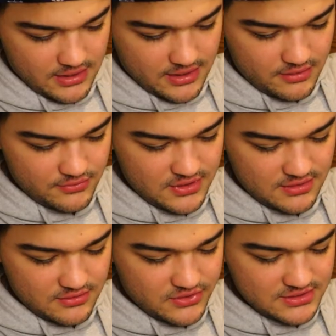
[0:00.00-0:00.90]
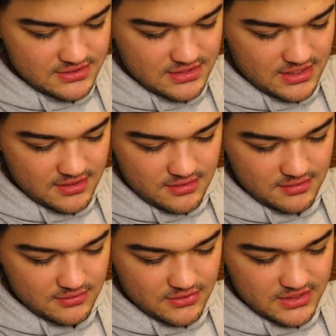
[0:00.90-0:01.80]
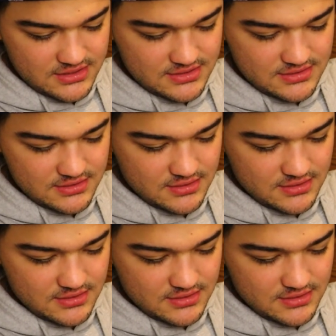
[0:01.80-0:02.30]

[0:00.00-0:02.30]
I don't think this thing, this